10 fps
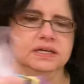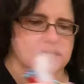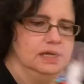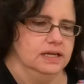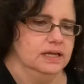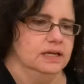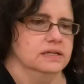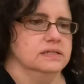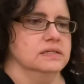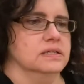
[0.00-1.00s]

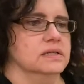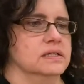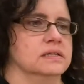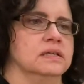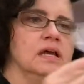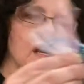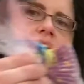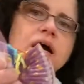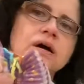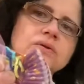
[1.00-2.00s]
And,
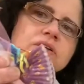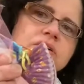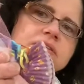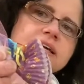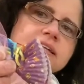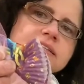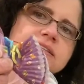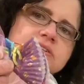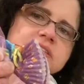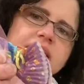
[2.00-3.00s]
oh, look, that
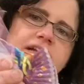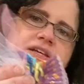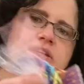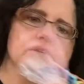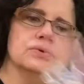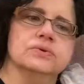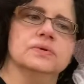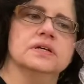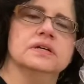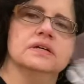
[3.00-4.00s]
looks kind of cute.
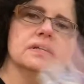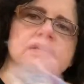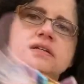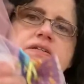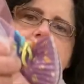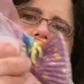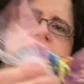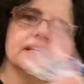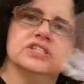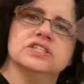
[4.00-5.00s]
It's
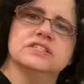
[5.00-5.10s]
like she's